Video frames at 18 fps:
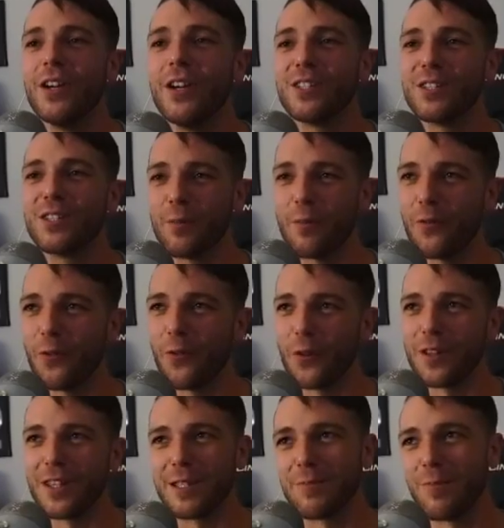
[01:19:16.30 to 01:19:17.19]
before
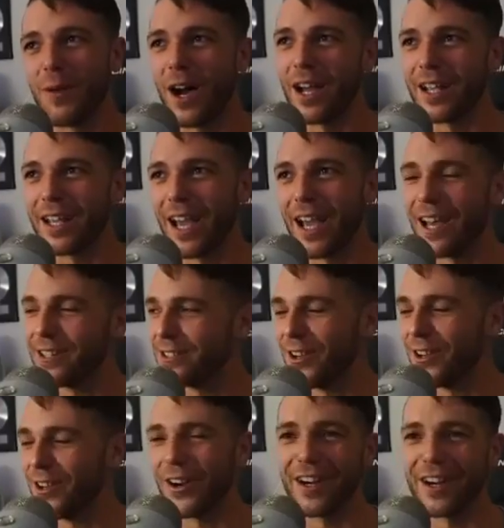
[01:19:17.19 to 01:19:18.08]
this podcast
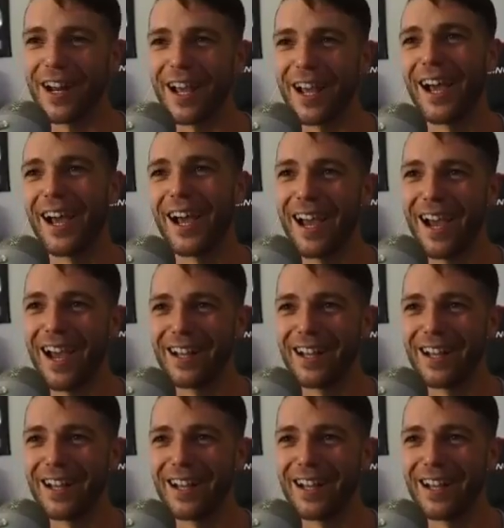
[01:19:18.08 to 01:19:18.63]
started, I had to,